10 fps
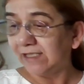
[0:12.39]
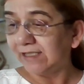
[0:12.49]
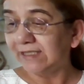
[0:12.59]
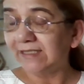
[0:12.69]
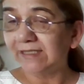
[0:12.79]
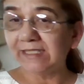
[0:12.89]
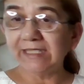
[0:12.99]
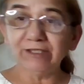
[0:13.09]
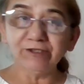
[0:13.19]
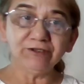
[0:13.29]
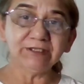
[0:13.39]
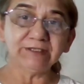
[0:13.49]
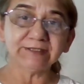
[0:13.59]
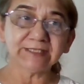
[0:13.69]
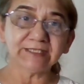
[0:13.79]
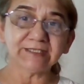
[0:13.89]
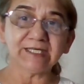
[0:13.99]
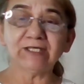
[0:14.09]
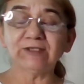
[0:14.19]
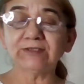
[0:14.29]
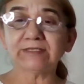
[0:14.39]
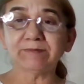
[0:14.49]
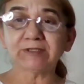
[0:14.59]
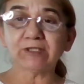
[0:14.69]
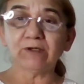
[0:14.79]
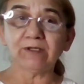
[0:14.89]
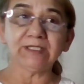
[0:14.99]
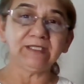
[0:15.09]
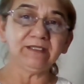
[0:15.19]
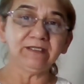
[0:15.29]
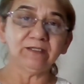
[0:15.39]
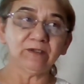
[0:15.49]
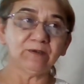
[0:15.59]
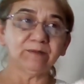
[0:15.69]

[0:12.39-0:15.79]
in here inside the house. I'm sorry, you know,